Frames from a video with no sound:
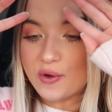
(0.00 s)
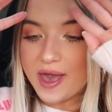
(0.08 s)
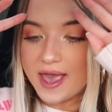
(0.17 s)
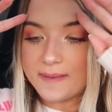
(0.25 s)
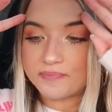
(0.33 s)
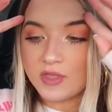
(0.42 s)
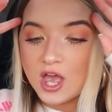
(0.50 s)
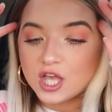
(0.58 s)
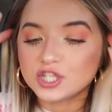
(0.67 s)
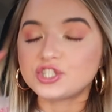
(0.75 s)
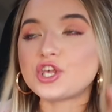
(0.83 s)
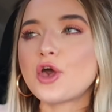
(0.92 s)
Okay,
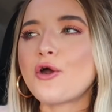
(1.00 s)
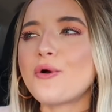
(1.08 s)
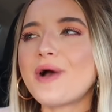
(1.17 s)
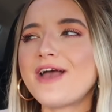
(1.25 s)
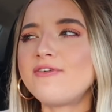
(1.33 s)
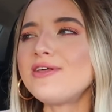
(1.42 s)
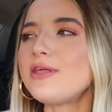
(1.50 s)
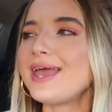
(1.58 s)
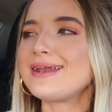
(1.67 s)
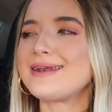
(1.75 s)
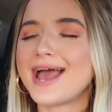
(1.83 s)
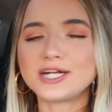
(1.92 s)
so I feel
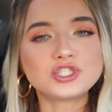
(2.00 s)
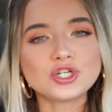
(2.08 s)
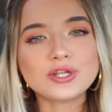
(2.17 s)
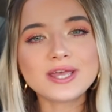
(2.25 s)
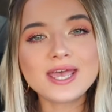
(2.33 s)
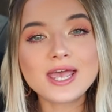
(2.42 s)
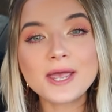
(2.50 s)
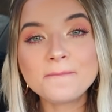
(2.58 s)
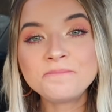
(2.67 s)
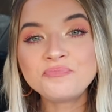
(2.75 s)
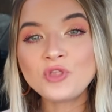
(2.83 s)
like naturally